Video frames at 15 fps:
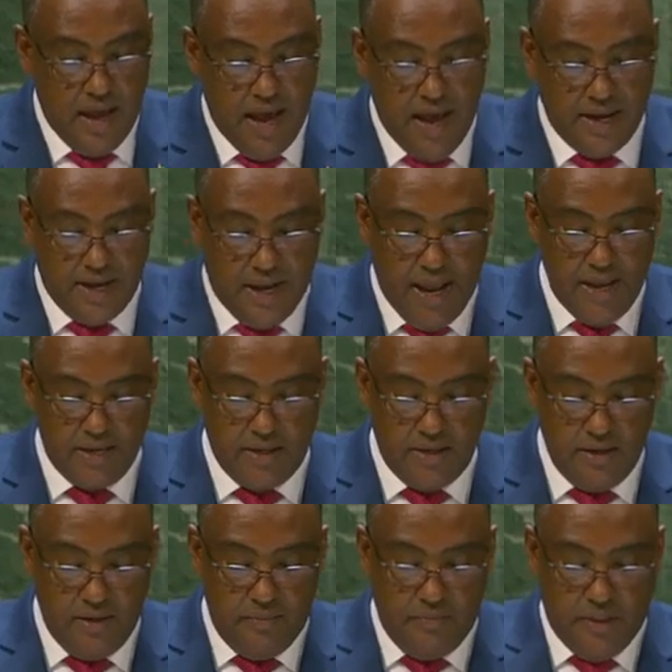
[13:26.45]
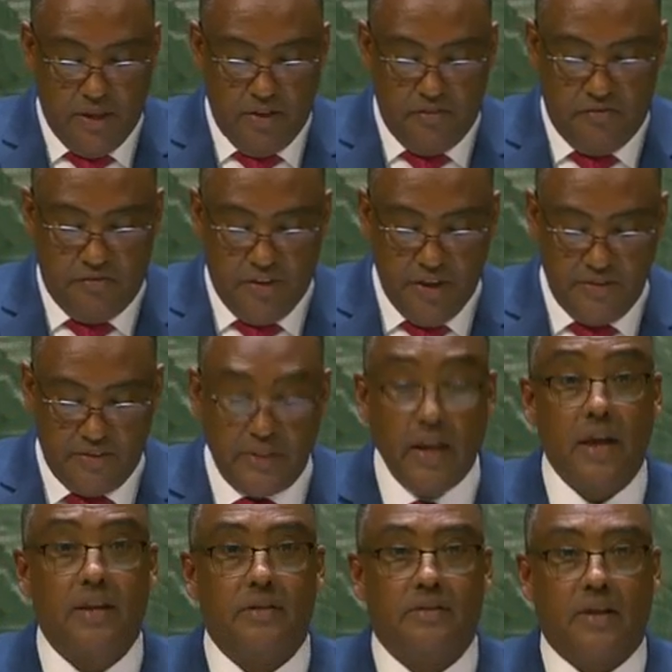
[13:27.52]
archaic feast
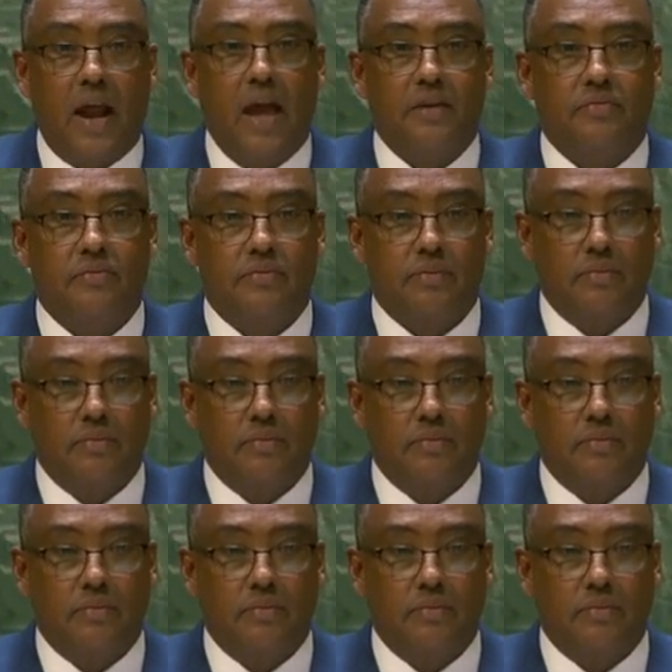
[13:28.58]
and thrive.